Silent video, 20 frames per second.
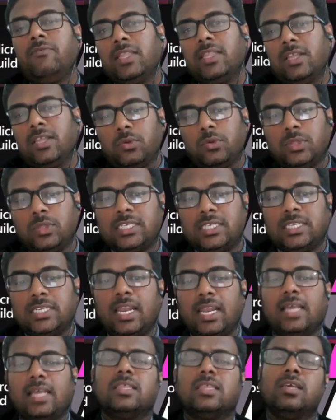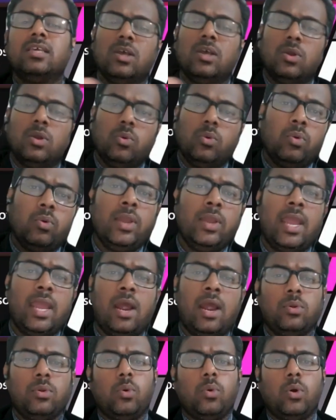further to 16 lakhs, you will
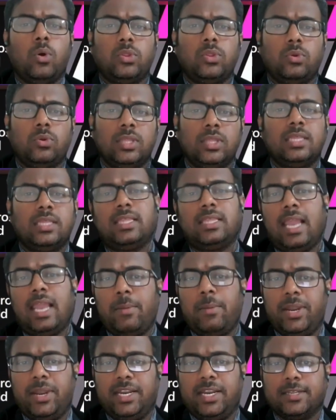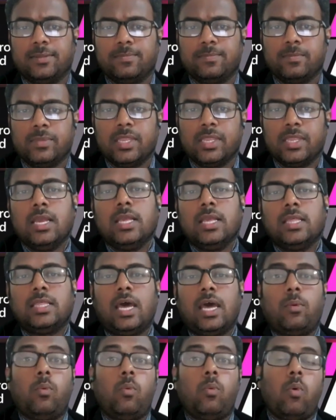have to go through this slab rate.
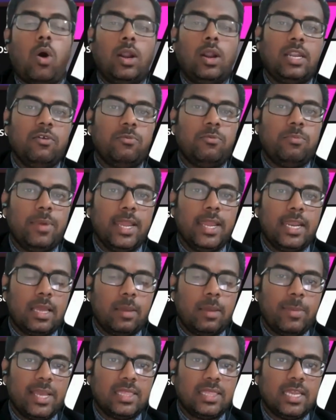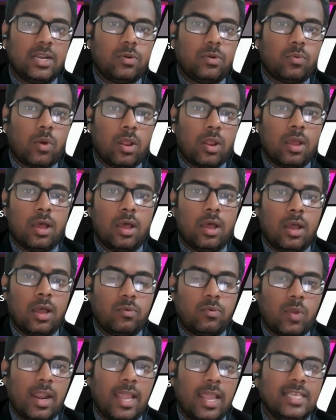Sir, what if my income exceeds
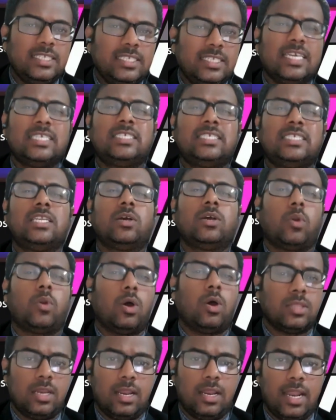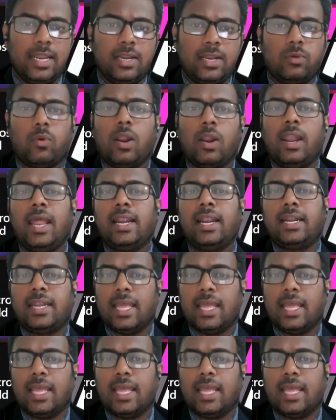12 lakhs, just crossed, like 12 lakh